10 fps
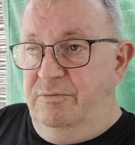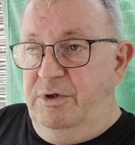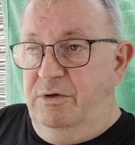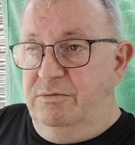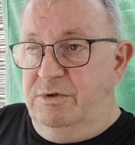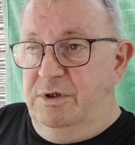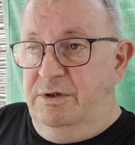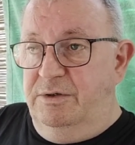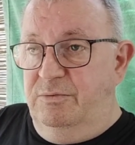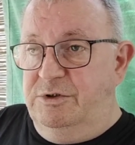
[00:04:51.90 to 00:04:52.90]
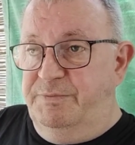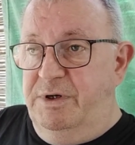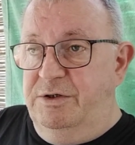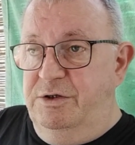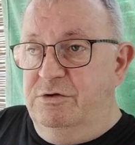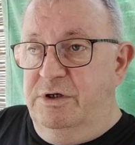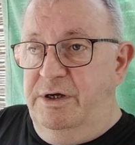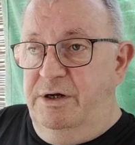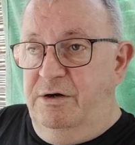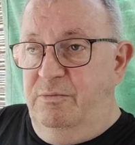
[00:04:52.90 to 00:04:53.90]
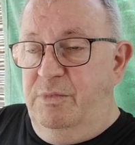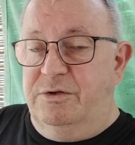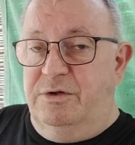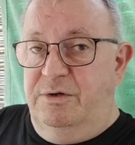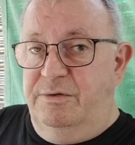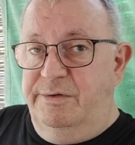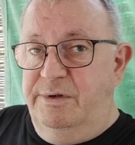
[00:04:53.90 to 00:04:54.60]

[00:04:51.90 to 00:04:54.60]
We don't. We spend usually at our monthly